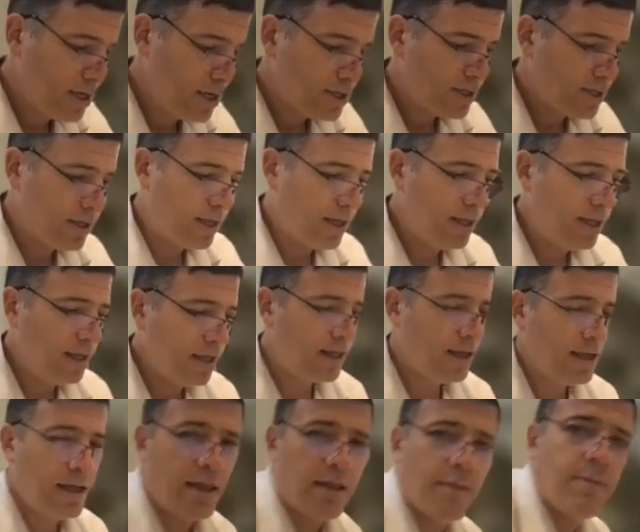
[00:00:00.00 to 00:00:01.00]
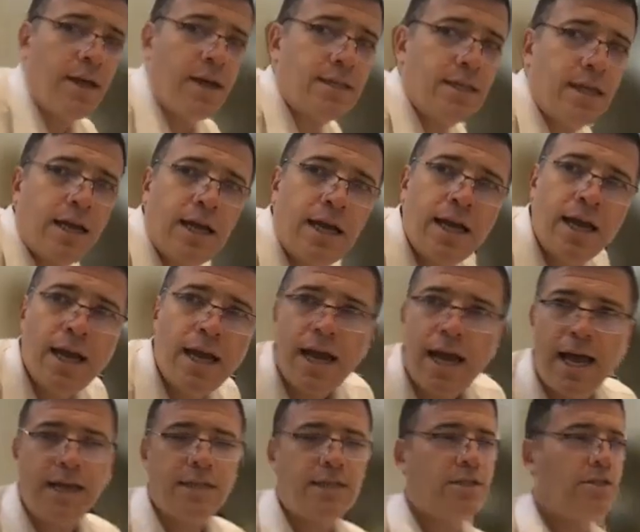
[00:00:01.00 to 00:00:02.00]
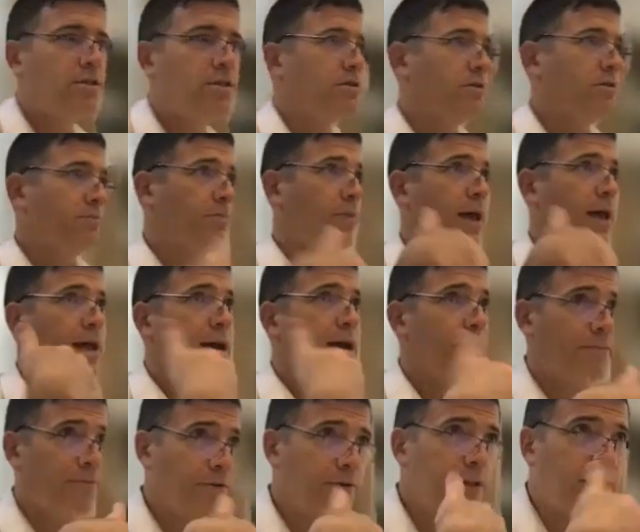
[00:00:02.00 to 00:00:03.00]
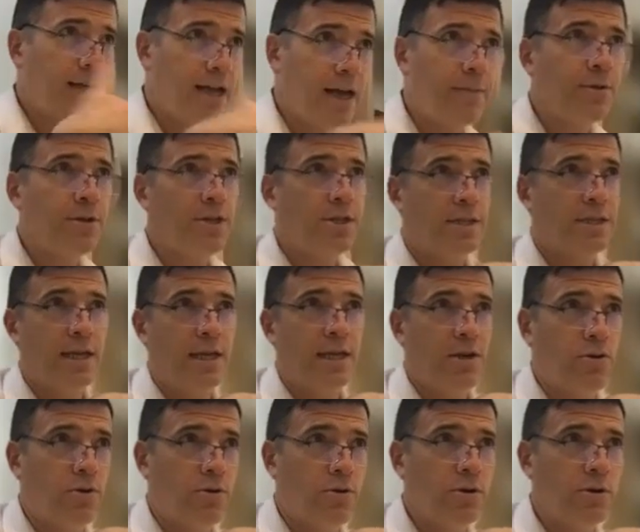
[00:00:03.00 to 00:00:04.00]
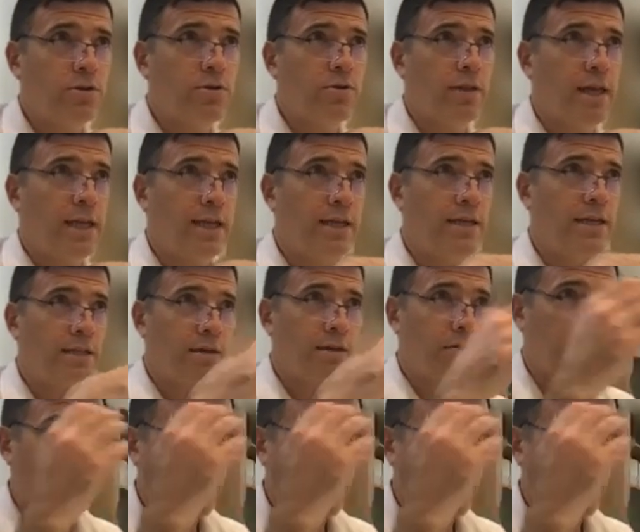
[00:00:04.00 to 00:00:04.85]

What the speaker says: so then the mazik has to pay up for the damages that he caused, or that his